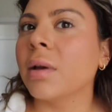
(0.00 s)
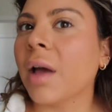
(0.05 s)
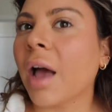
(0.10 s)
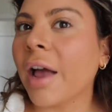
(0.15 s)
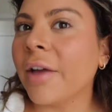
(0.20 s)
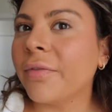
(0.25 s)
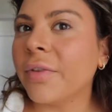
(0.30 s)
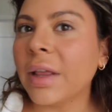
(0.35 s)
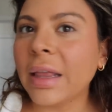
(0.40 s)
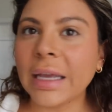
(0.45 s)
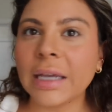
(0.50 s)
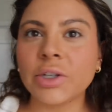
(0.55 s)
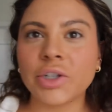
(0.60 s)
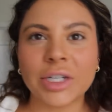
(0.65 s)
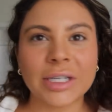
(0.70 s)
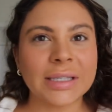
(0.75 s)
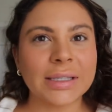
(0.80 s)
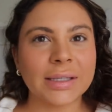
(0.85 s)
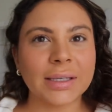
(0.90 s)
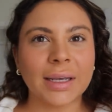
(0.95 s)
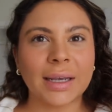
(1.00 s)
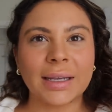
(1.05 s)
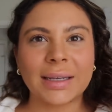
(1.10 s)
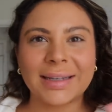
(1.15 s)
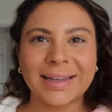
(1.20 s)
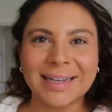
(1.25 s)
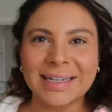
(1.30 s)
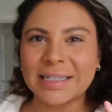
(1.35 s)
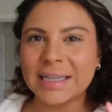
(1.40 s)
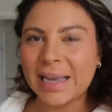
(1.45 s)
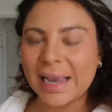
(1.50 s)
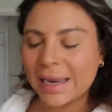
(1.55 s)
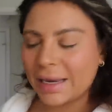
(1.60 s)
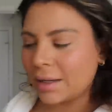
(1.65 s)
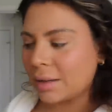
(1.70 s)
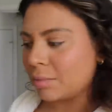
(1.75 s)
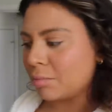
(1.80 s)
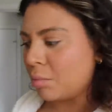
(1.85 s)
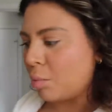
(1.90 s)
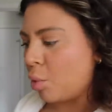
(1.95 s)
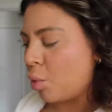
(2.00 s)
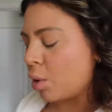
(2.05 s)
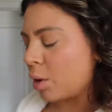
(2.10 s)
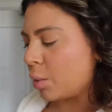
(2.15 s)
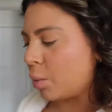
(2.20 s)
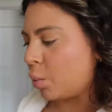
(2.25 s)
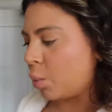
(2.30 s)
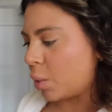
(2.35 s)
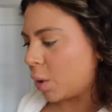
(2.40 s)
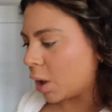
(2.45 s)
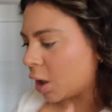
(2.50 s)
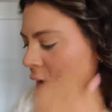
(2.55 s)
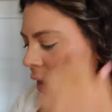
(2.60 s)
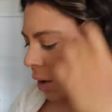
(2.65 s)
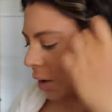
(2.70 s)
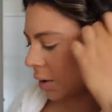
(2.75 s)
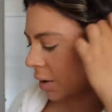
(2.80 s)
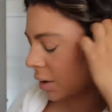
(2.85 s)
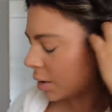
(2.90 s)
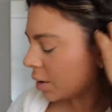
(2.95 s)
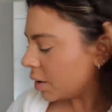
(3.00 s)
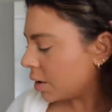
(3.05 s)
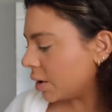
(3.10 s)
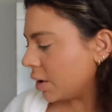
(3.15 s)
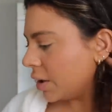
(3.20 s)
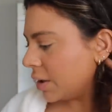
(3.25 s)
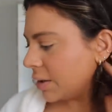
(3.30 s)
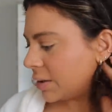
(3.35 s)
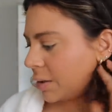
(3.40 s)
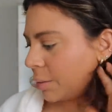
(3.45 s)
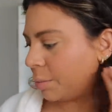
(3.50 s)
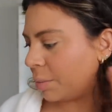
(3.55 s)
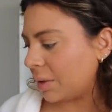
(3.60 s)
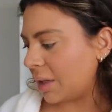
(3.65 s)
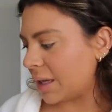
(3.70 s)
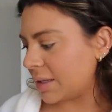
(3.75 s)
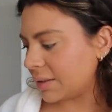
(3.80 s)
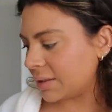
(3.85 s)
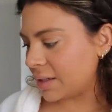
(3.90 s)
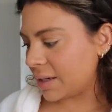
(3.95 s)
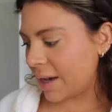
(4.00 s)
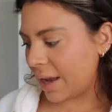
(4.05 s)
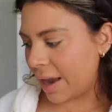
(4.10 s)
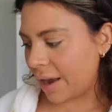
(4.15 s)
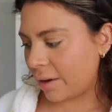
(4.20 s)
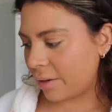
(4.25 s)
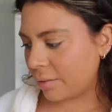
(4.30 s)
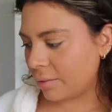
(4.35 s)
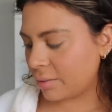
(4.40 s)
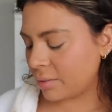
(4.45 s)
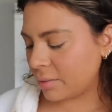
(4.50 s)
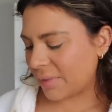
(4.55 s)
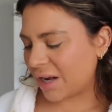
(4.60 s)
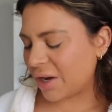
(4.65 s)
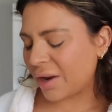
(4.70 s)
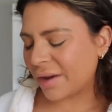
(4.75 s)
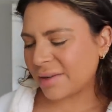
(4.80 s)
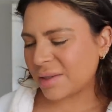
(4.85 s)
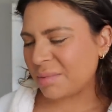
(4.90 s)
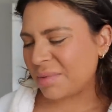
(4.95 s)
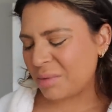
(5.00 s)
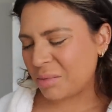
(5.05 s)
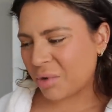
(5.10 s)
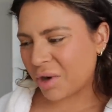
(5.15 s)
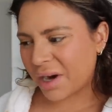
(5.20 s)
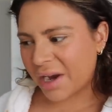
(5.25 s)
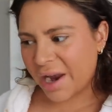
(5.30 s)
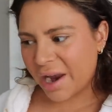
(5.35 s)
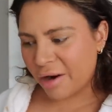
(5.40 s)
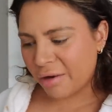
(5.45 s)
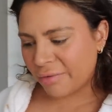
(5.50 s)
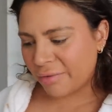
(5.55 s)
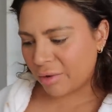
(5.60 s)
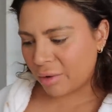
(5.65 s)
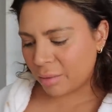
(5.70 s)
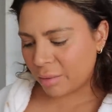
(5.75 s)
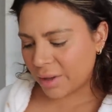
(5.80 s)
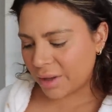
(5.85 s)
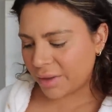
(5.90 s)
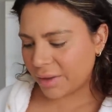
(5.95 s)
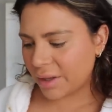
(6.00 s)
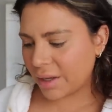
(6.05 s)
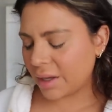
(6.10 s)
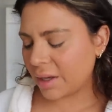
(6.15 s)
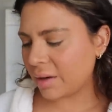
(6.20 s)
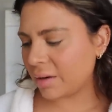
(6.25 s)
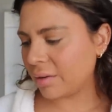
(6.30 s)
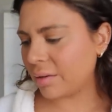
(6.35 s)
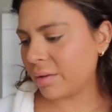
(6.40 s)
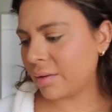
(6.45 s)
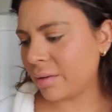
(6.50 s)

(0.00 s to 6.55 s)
I feel like it just can take more work to blend it out, and you have to be more careful with it.